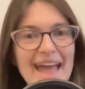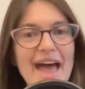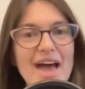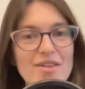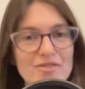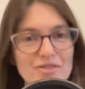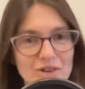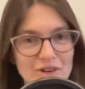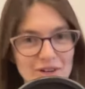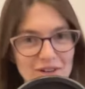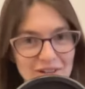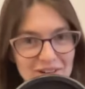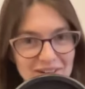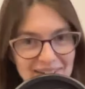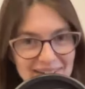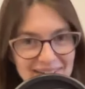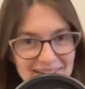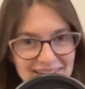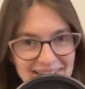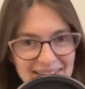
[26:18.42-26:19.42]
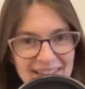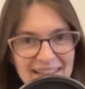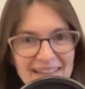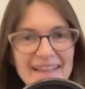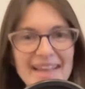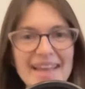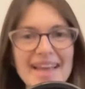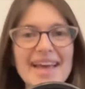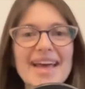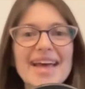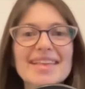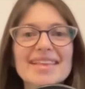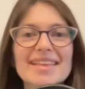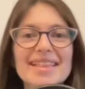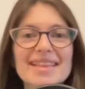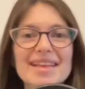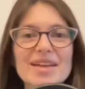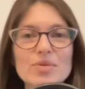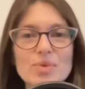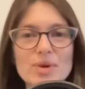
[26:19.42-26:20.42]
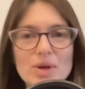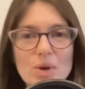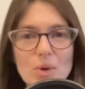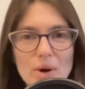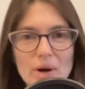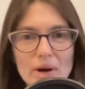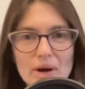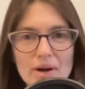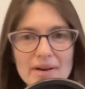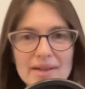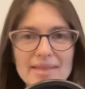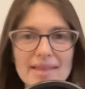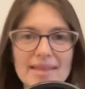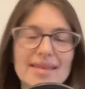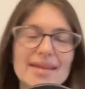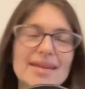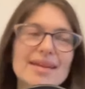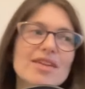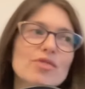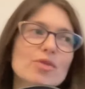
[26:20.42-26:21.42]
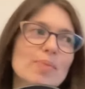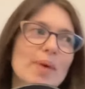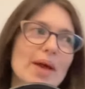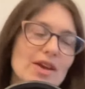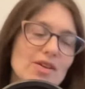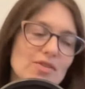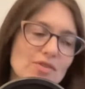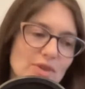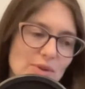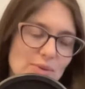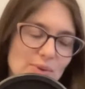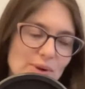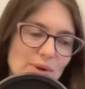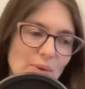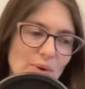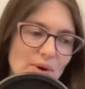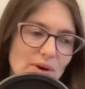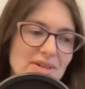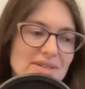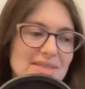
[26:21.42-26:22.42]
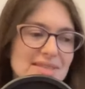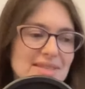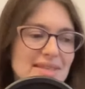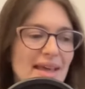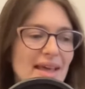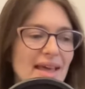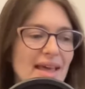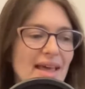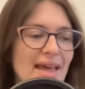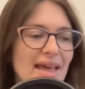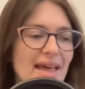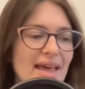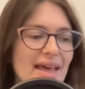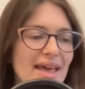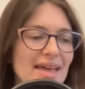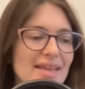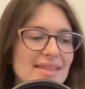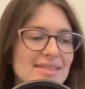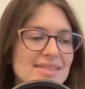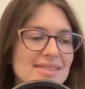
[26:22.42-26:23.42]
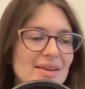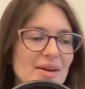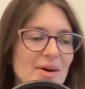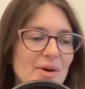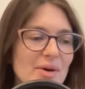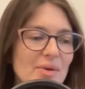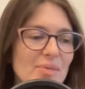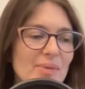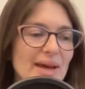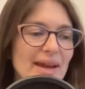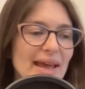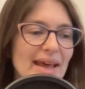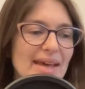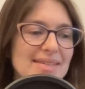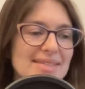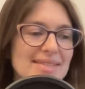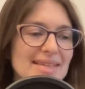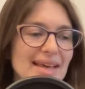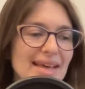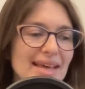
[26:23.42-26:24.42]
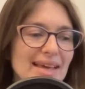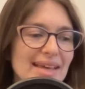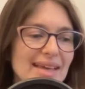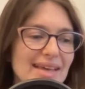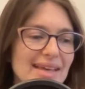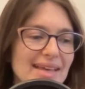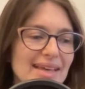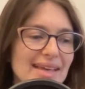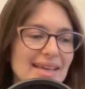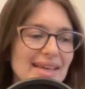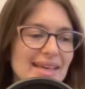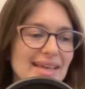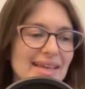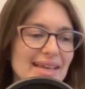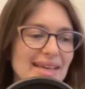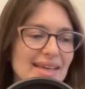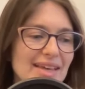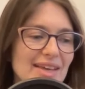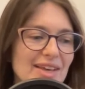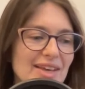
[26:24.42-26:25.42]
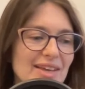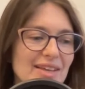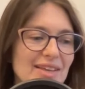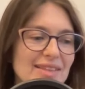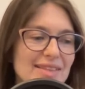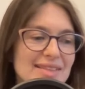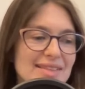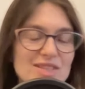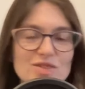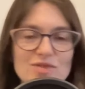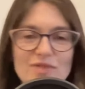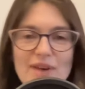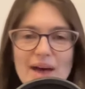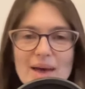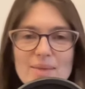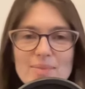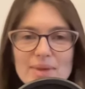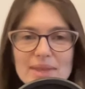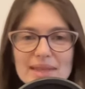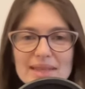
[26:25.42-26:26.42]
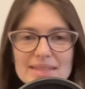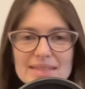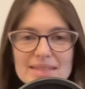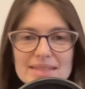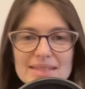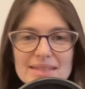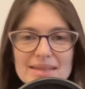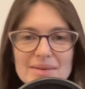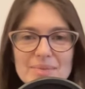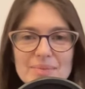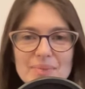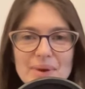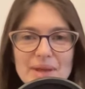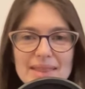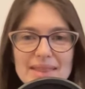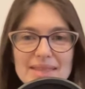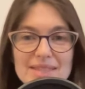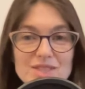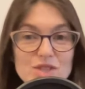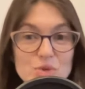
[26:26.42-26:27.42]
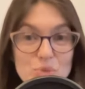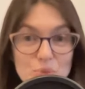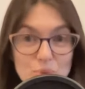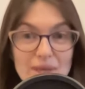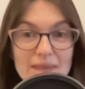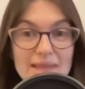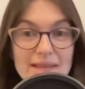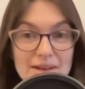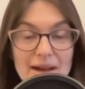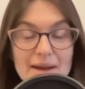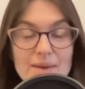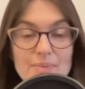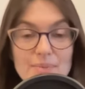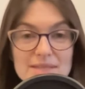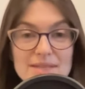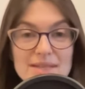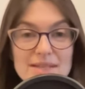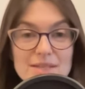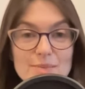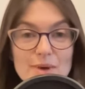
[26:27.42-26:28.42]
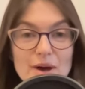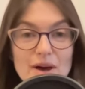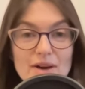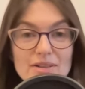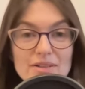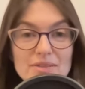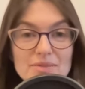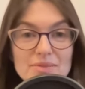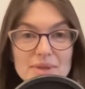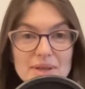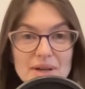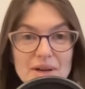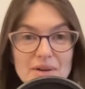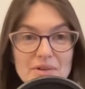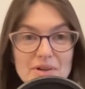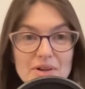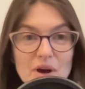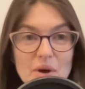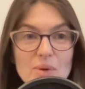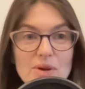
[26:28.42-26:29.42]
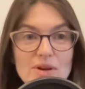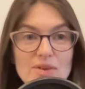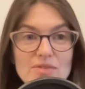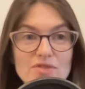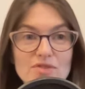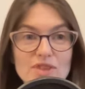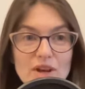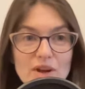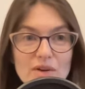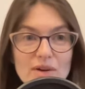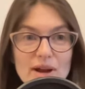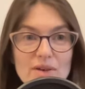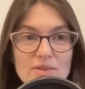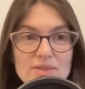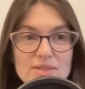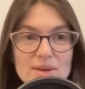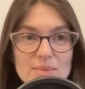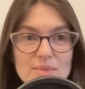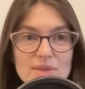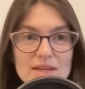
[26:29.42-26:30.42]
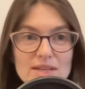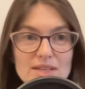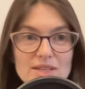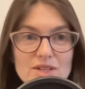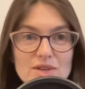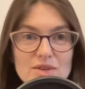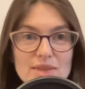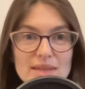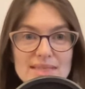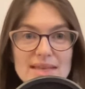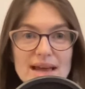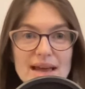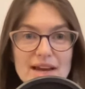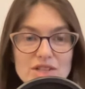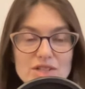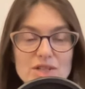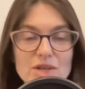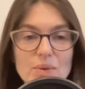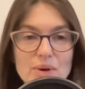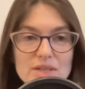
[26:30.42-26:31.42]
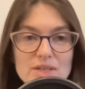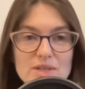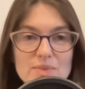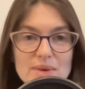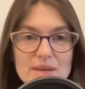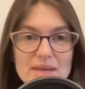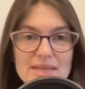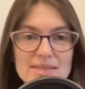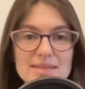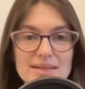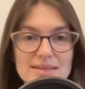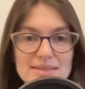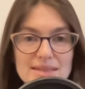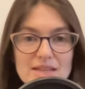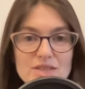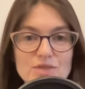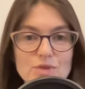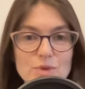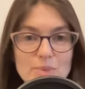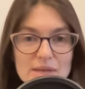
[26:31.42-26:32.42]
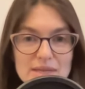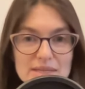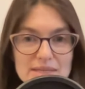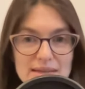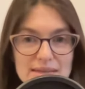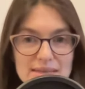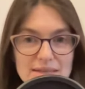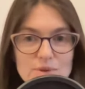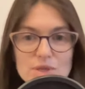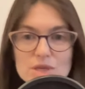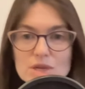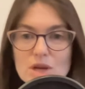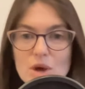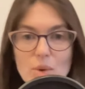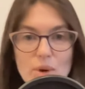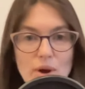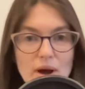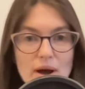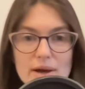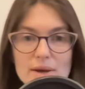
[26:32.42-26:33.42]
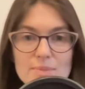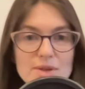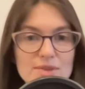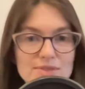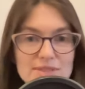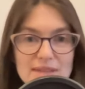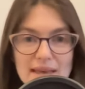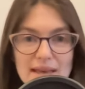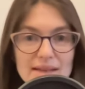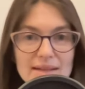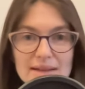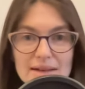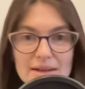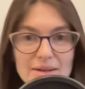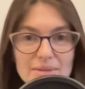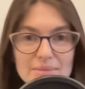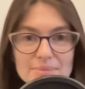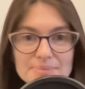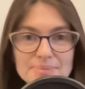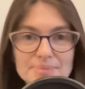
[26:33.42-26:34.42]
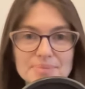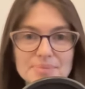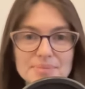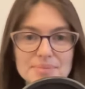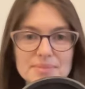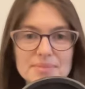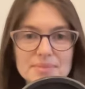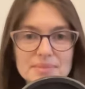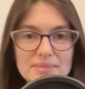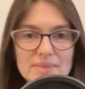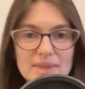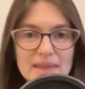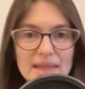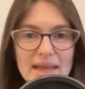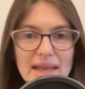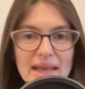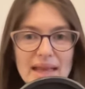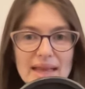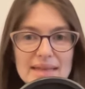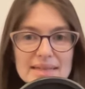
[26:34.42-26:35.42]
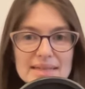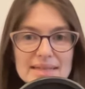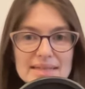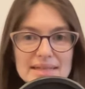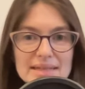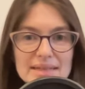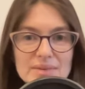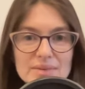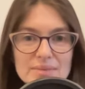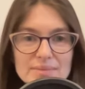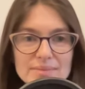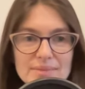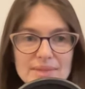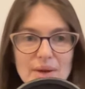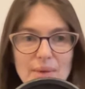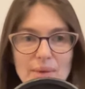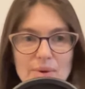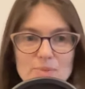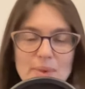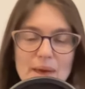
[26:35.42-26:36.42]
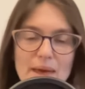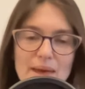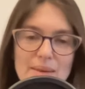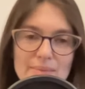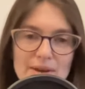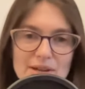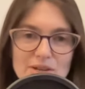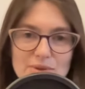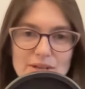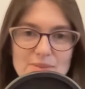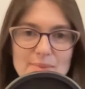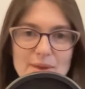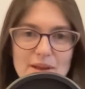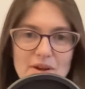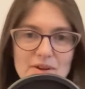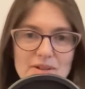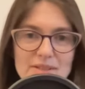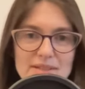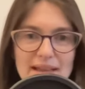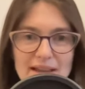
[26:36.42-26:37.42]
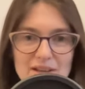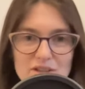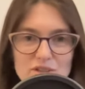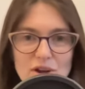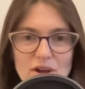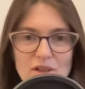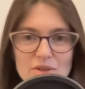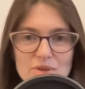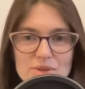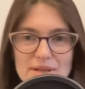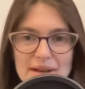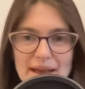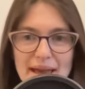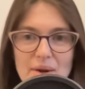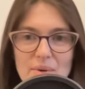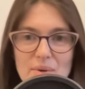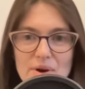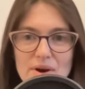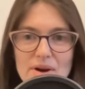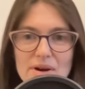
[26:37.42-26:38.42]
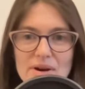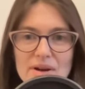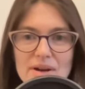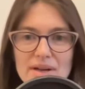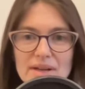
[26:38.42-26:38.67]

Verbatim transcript: ever and then they'd reorder and then they'd never pay you for the reorders. And so my dad is like, this is fabulous, but this is really not a business model. You know, go and figure out something to do that's actually going to be a successful business. There is no economy of scale here. And, you know, I was paying my dressmakers X dollars an hour.